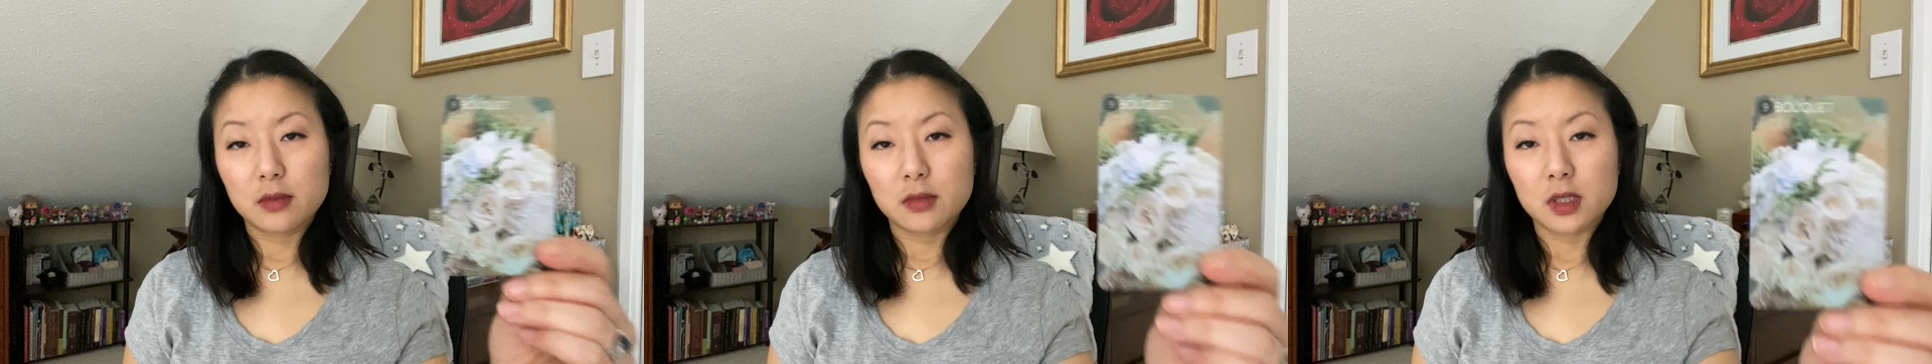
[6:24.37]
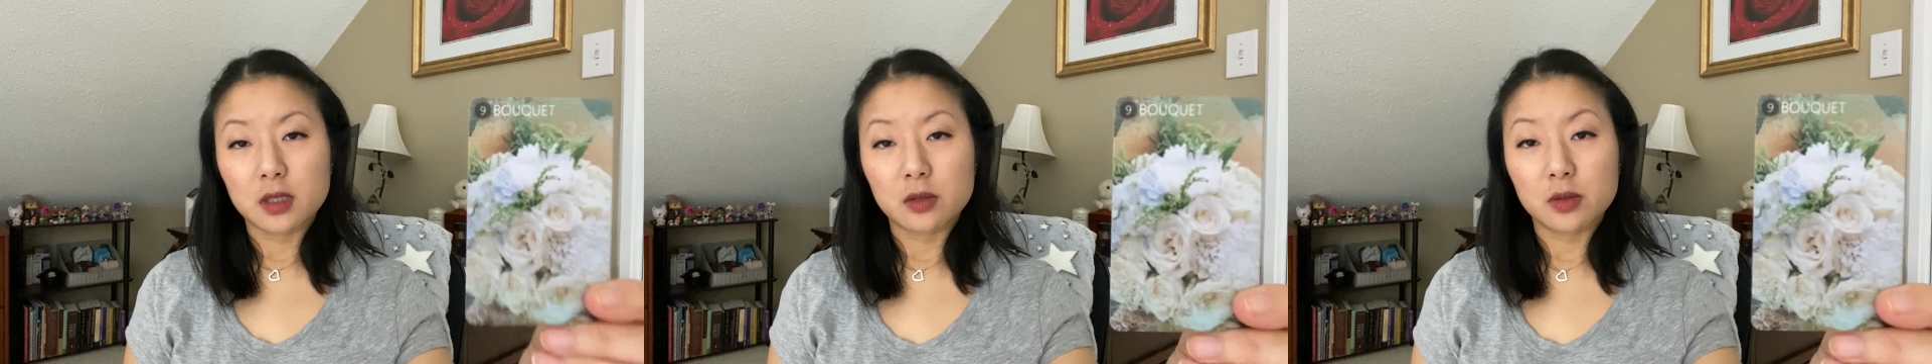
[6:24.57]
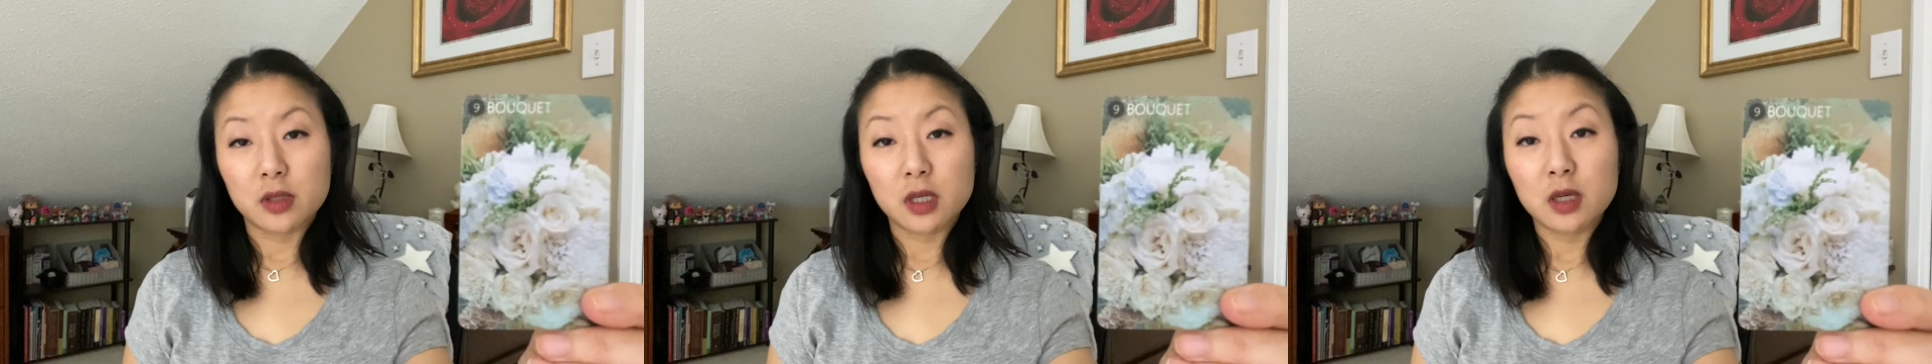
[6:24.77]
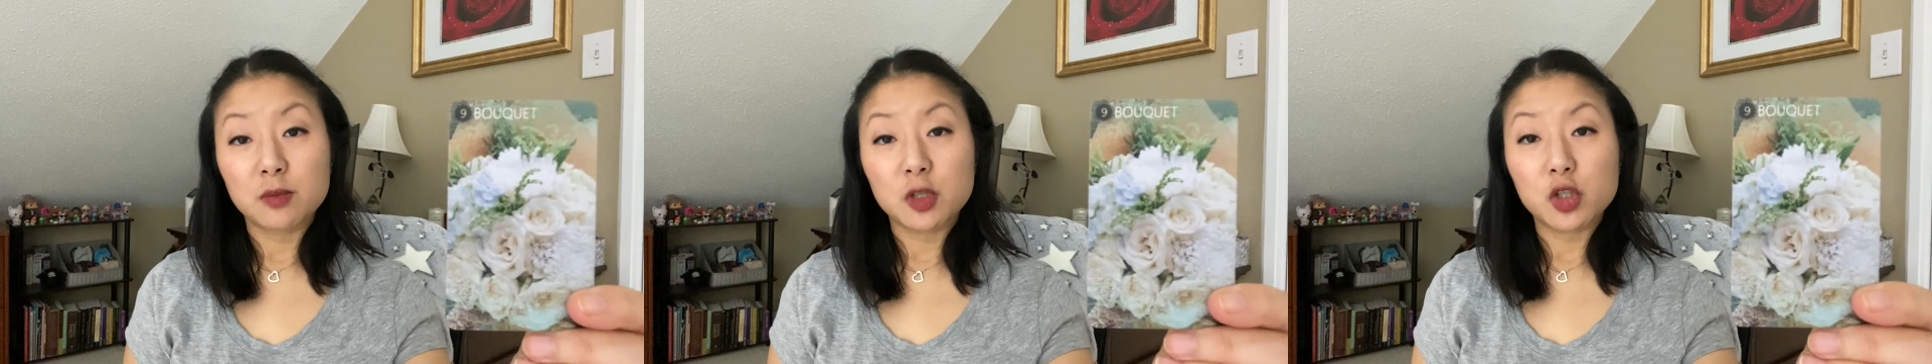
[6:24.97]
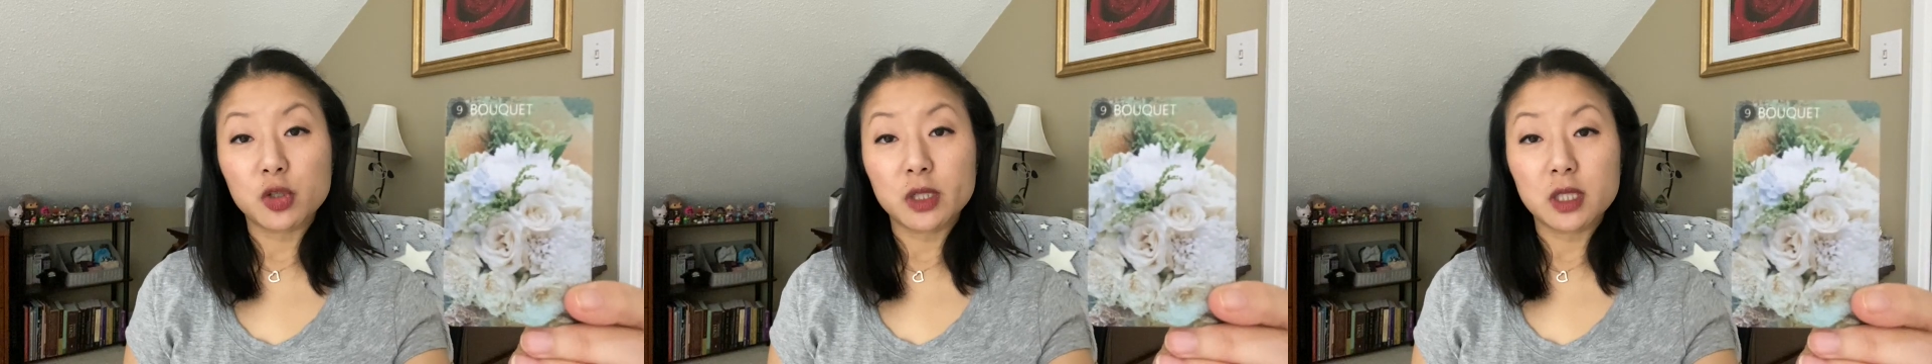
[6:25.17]
You know, the
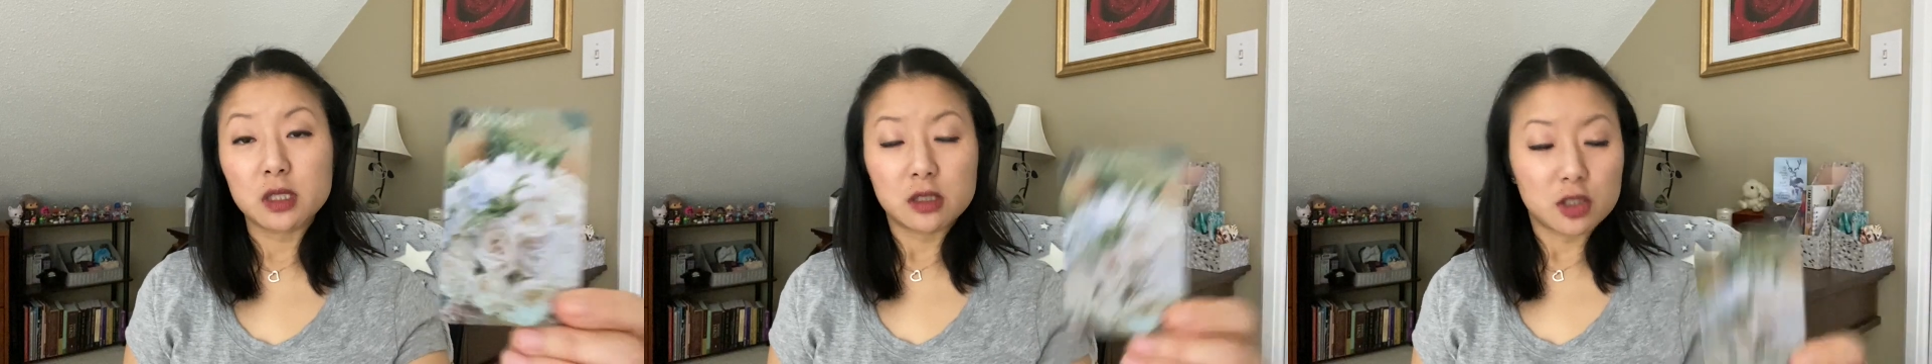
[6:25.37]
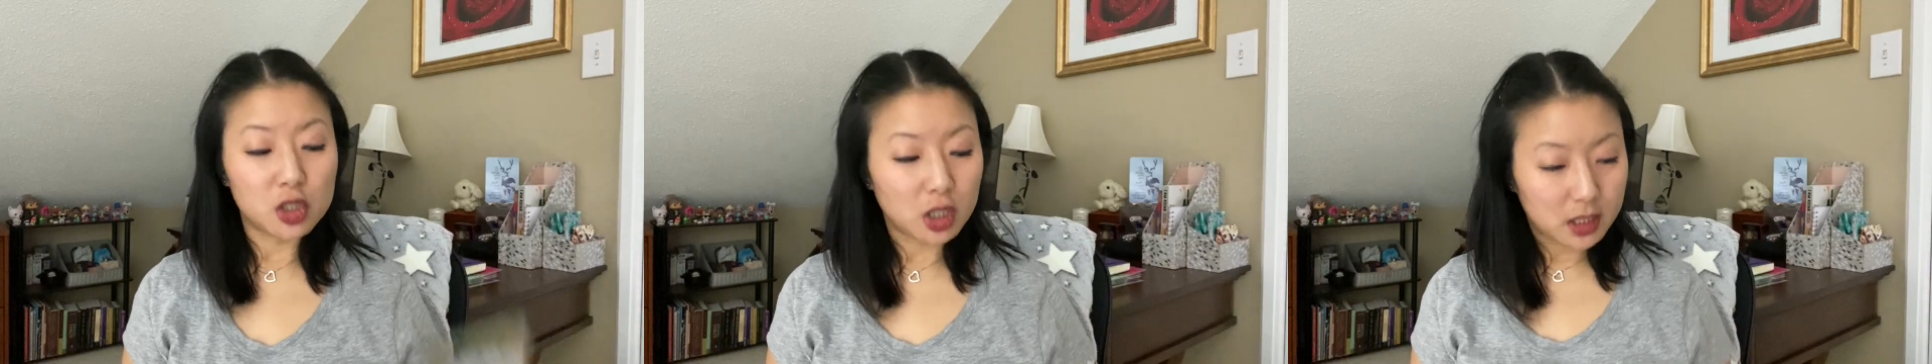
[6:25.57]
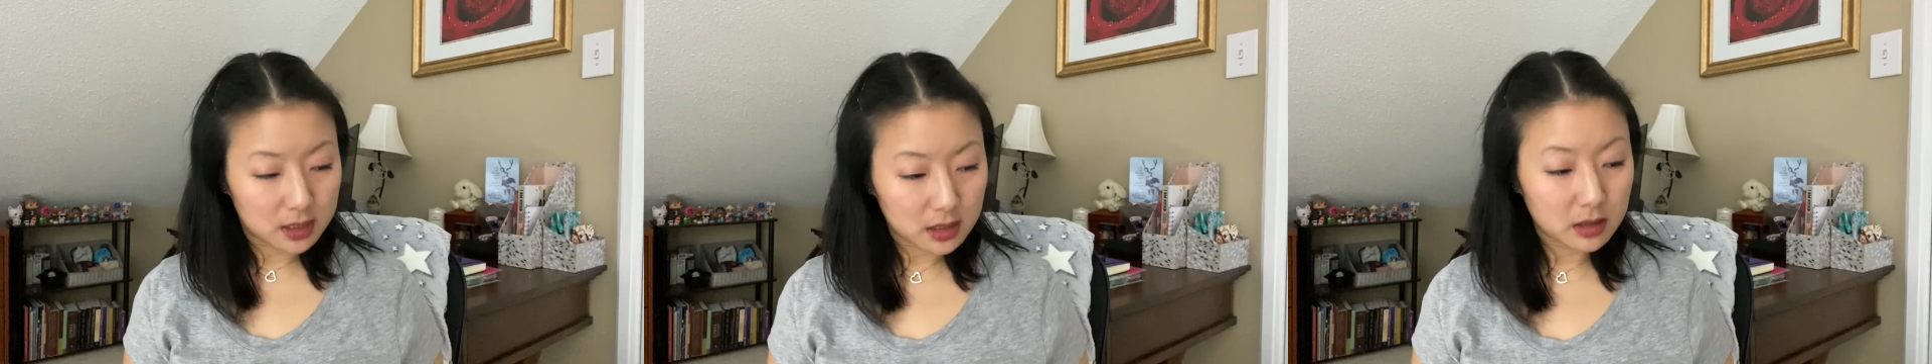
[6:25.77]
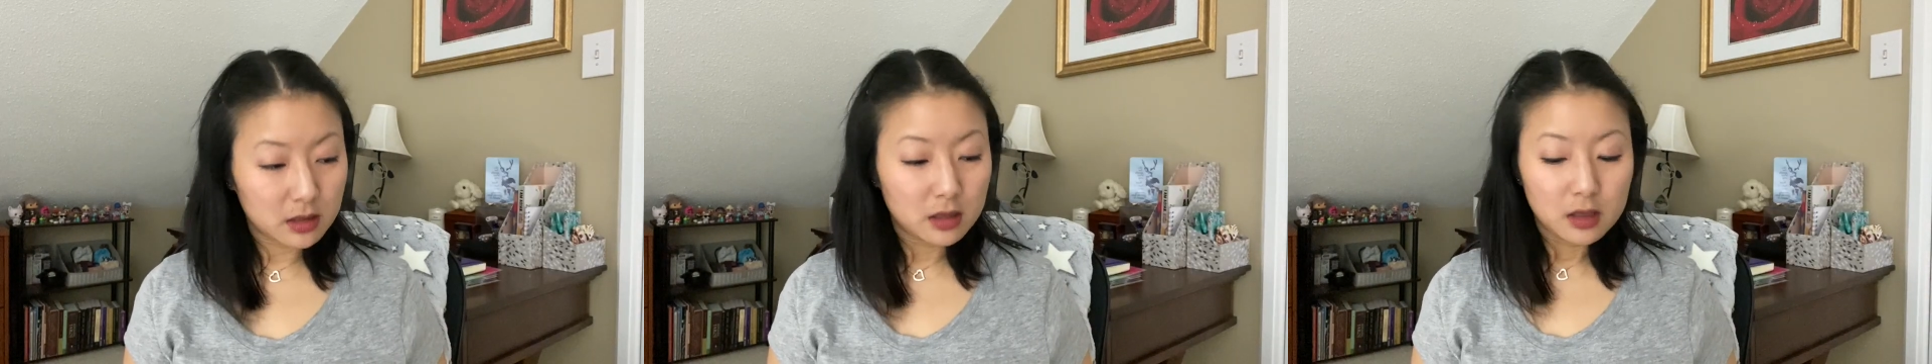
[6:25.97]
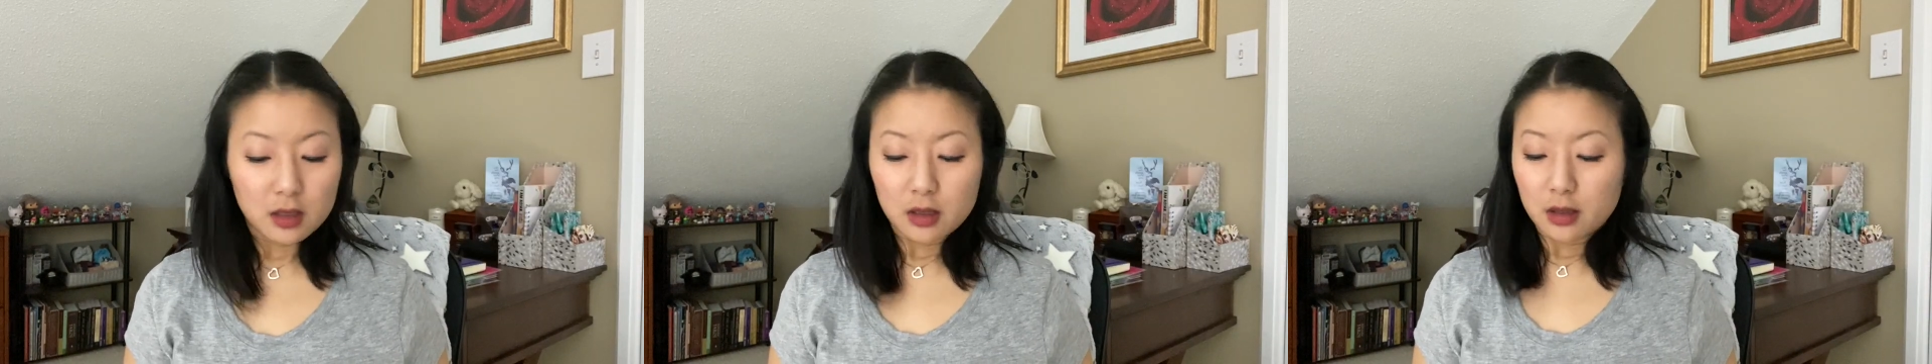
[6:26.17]
imagery is just